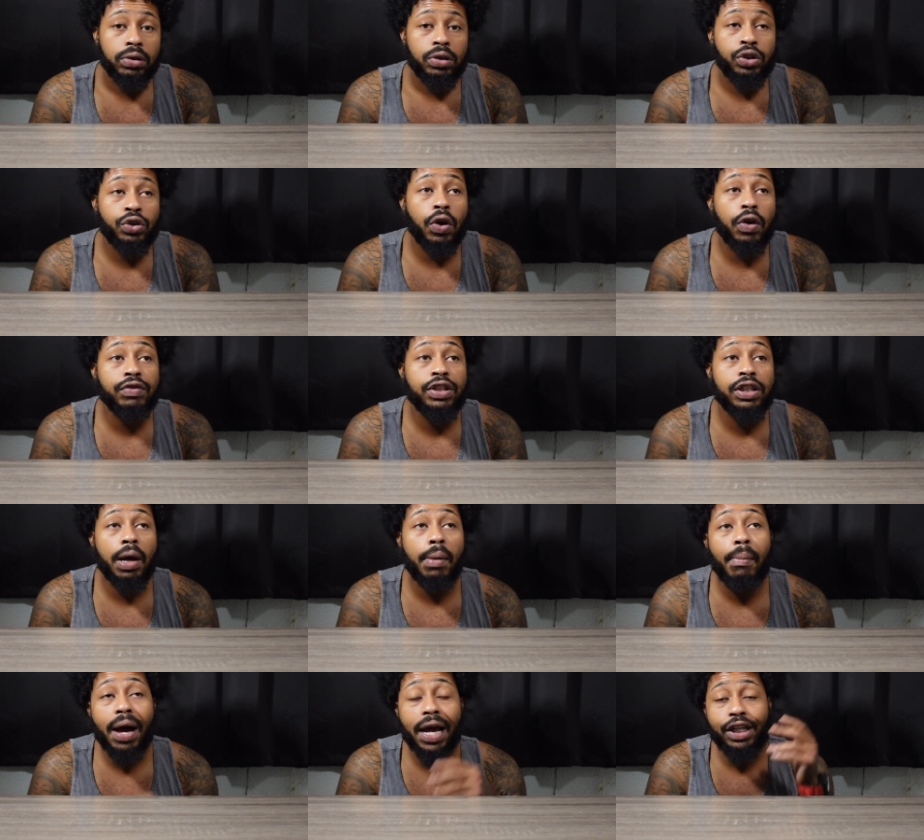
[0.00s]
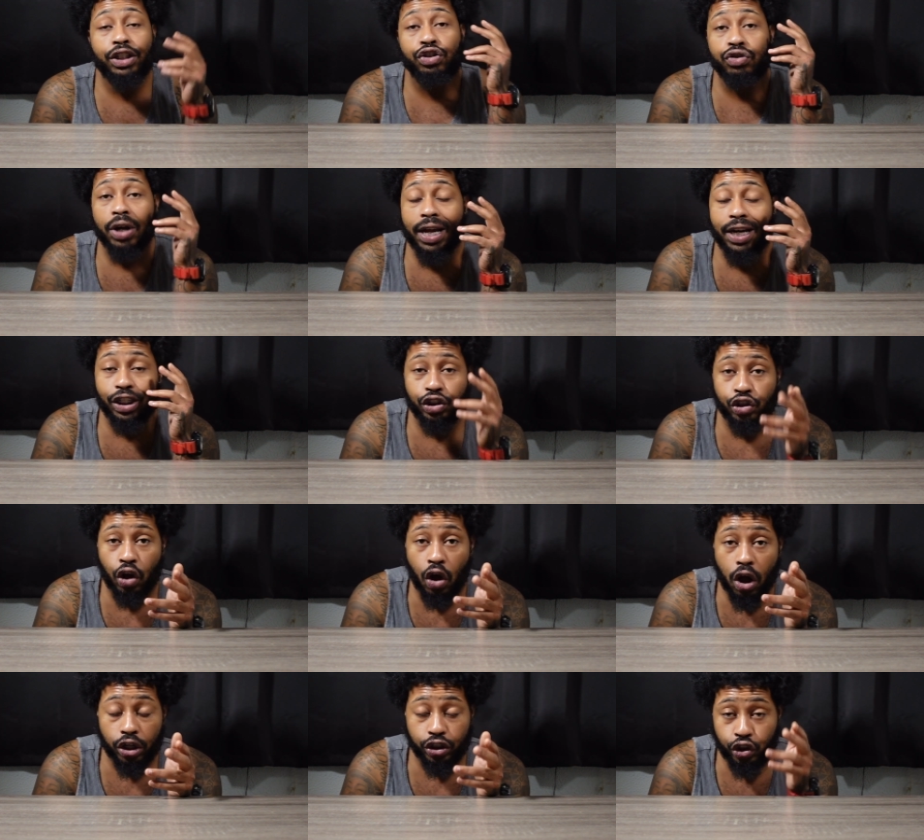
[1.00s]
So if somebody's trying to
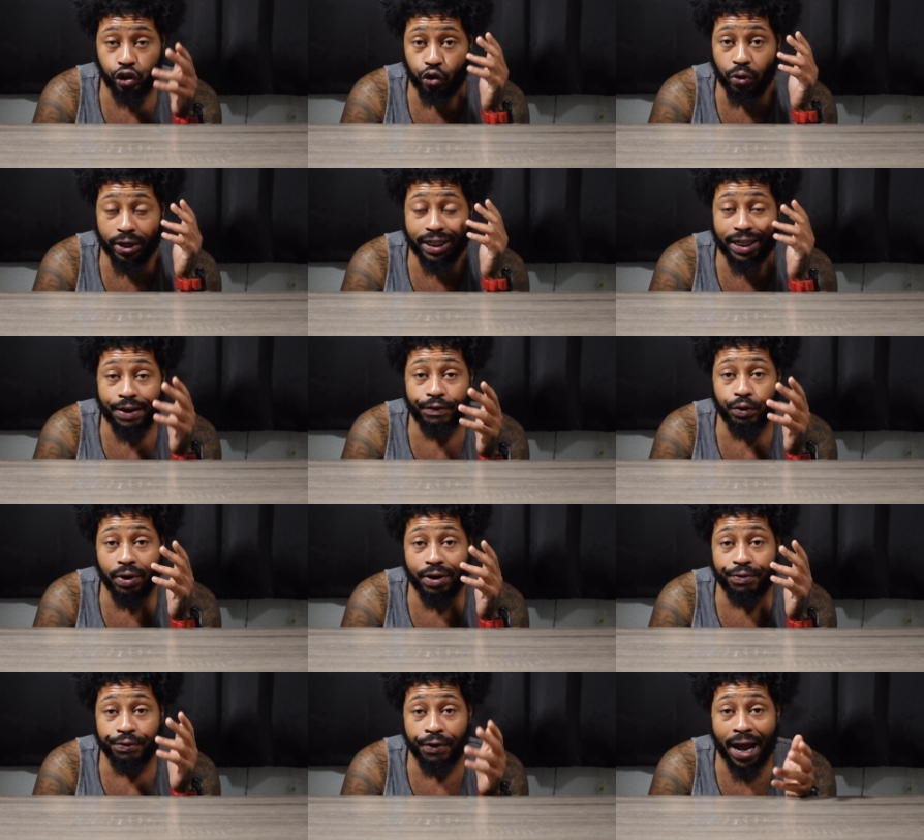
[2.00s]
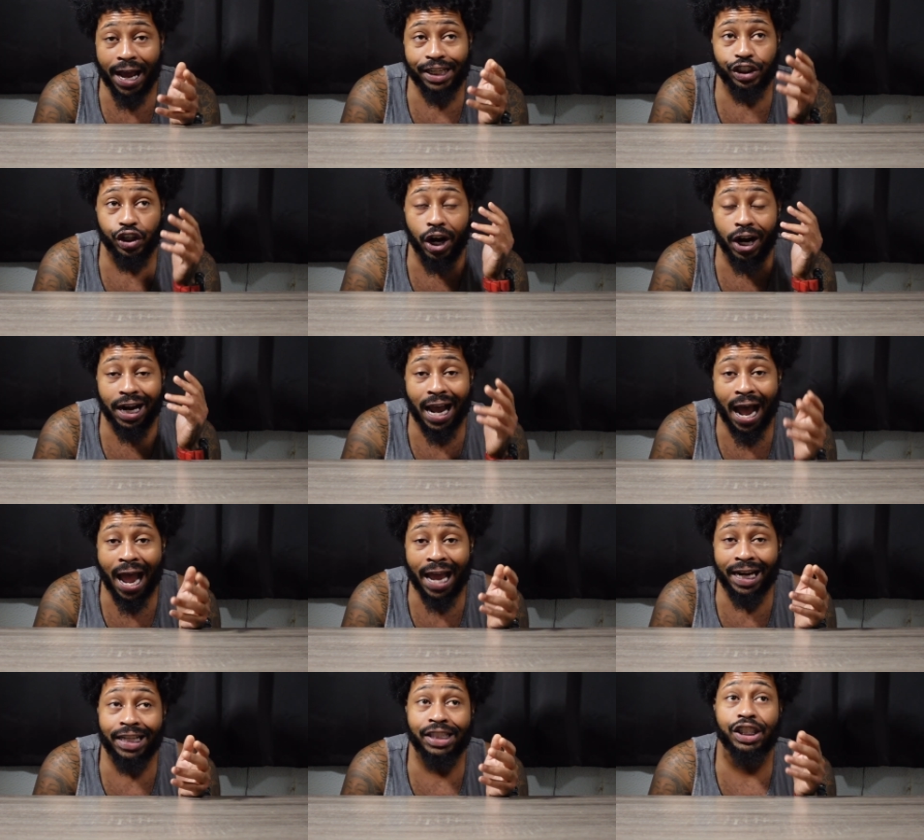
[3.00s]
talk to you and give you advice or
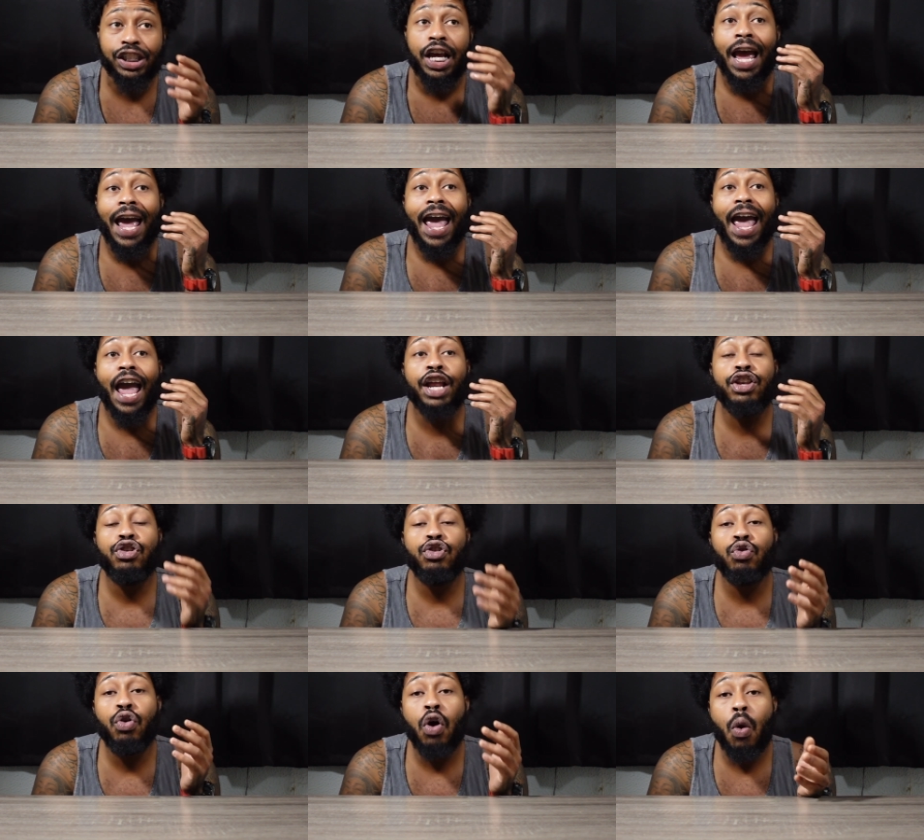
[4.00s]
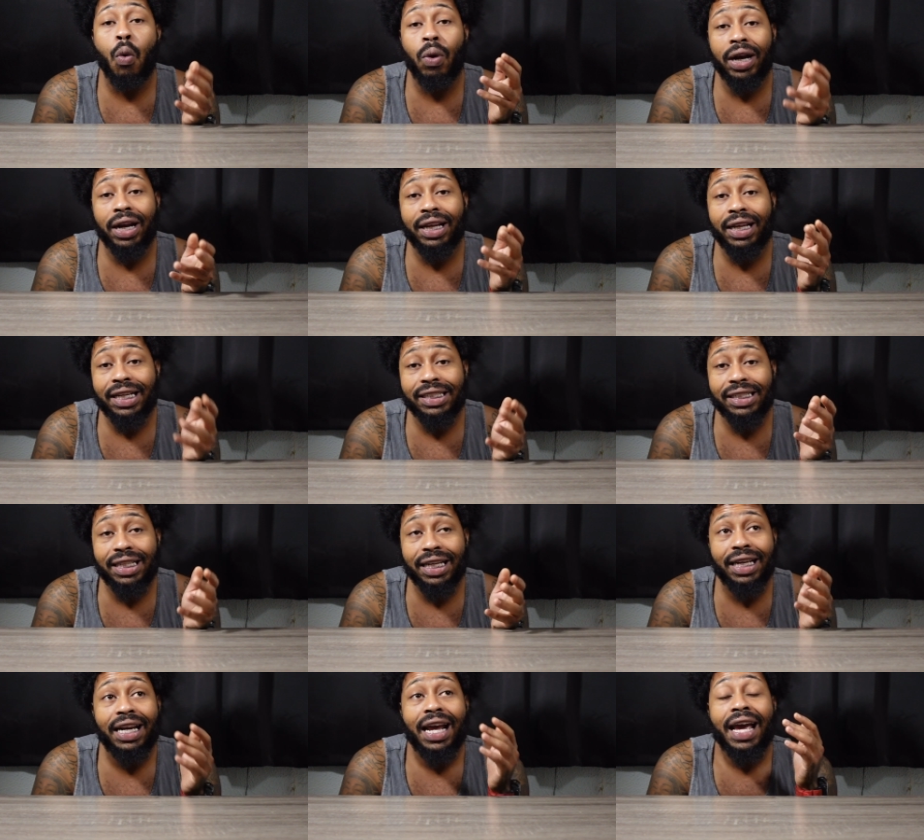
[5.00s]
guidance, and you don't want to
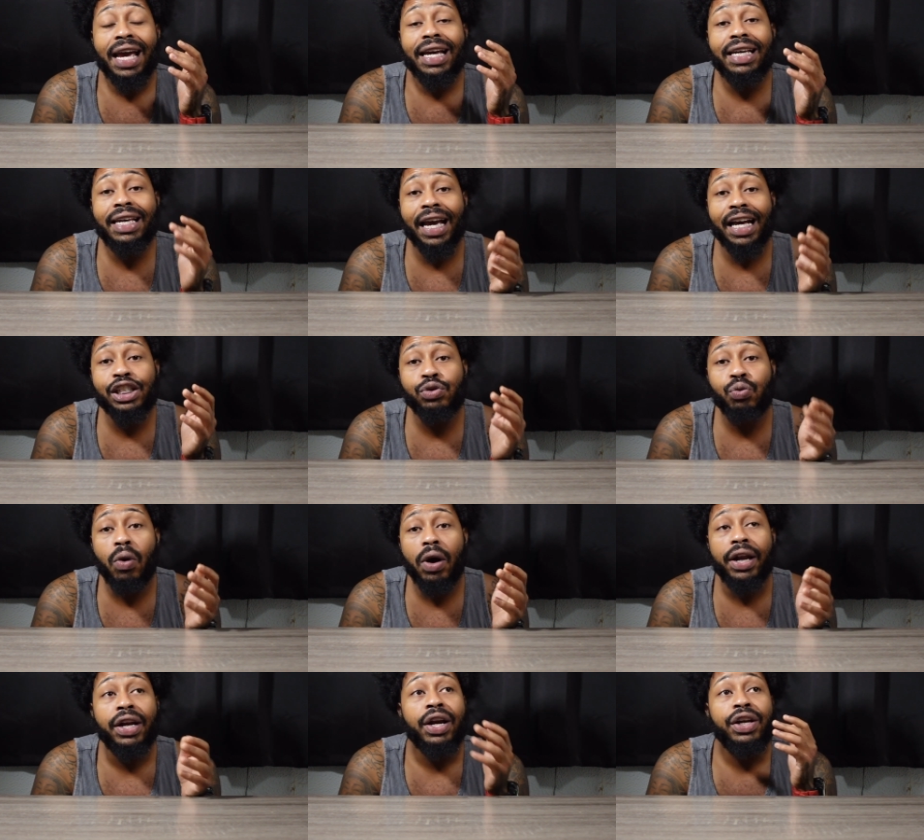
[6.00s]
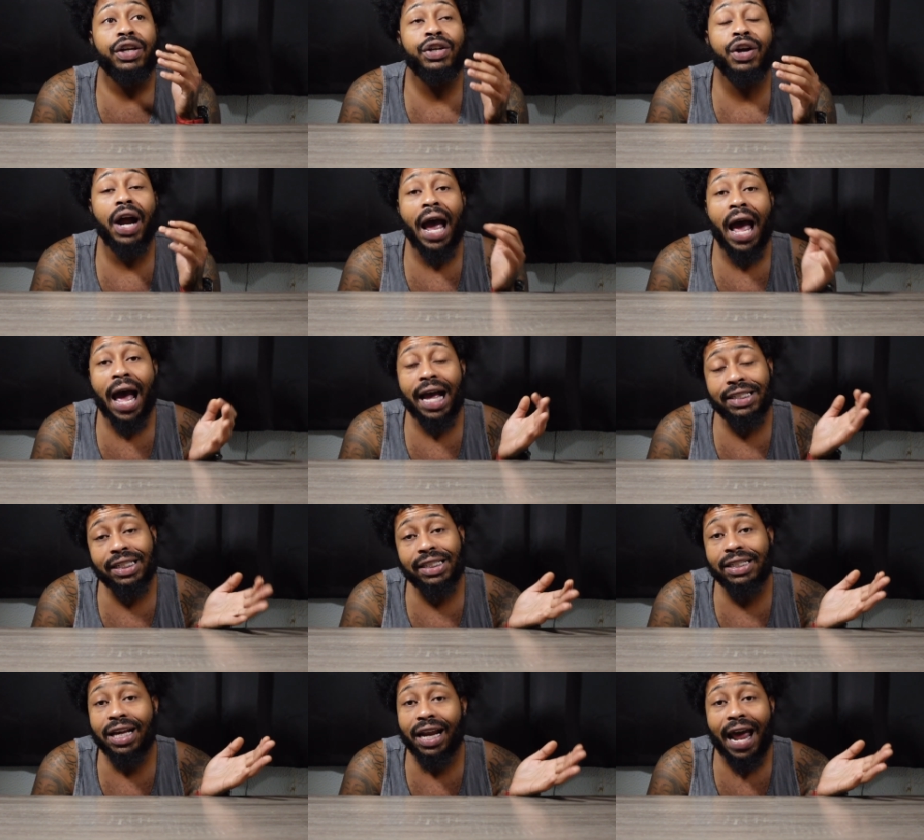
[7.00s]
listen, guess what? Your
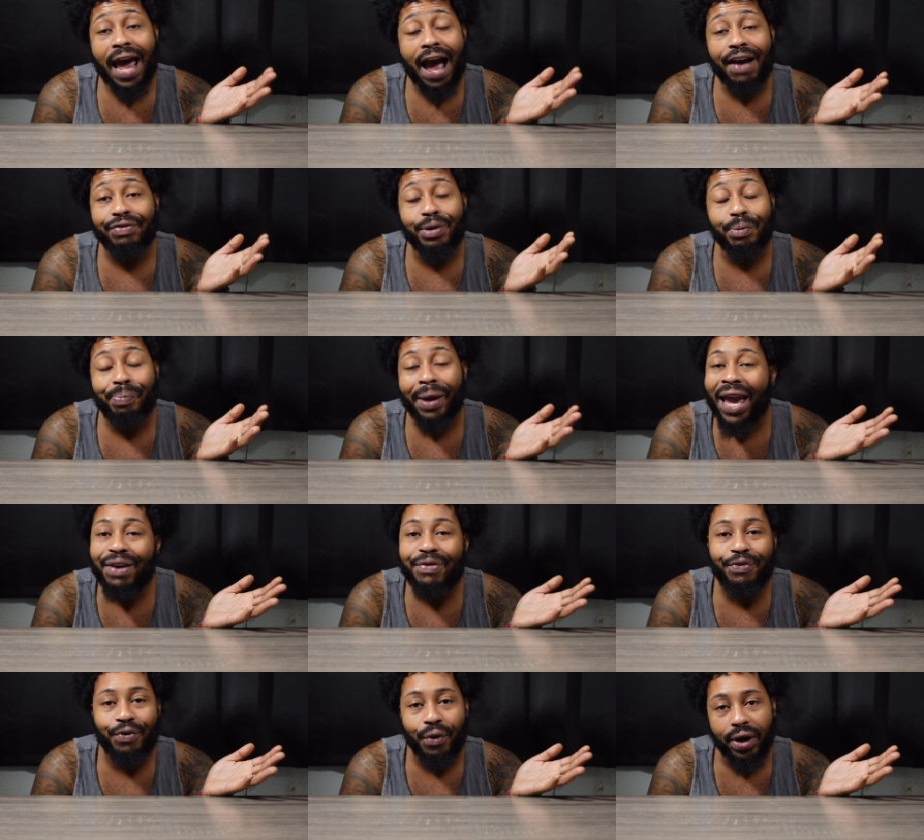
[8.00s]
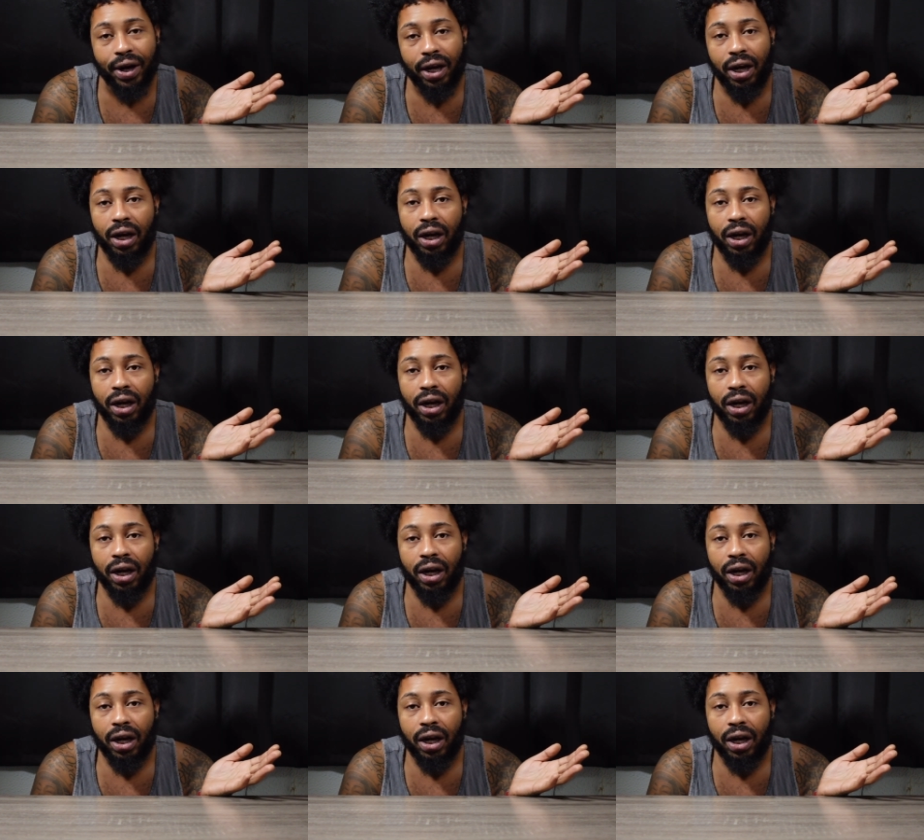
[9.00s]
ass is gonna have to pay for it.